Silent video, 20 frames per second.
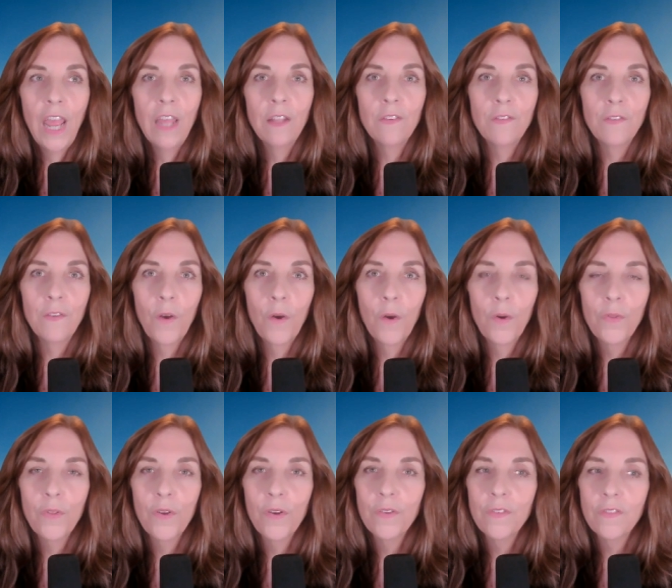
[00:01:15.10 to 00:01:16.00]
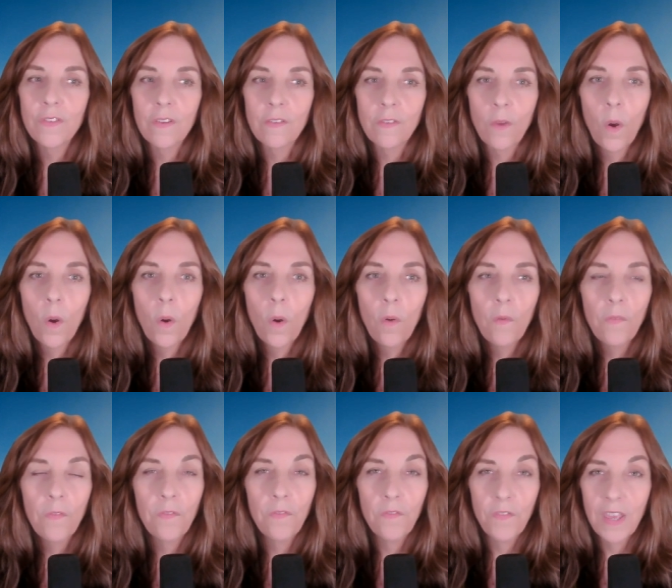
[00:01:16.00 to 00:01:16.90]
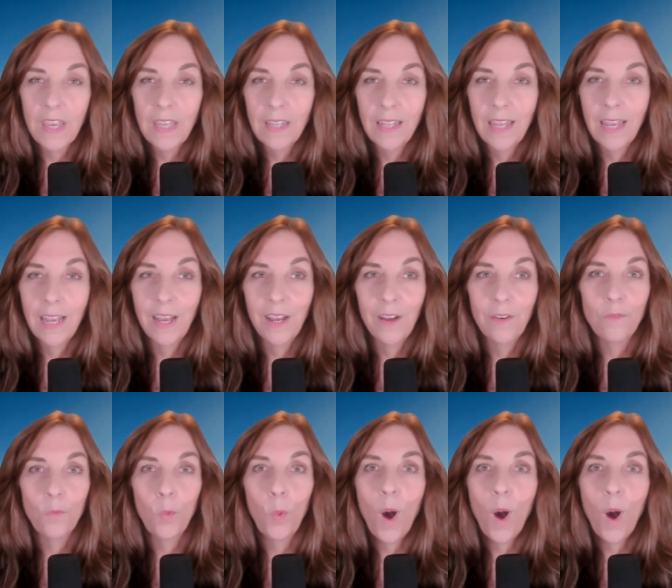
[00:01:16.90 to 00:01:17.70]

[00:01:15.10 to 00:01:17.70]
And so there's this whole feeling of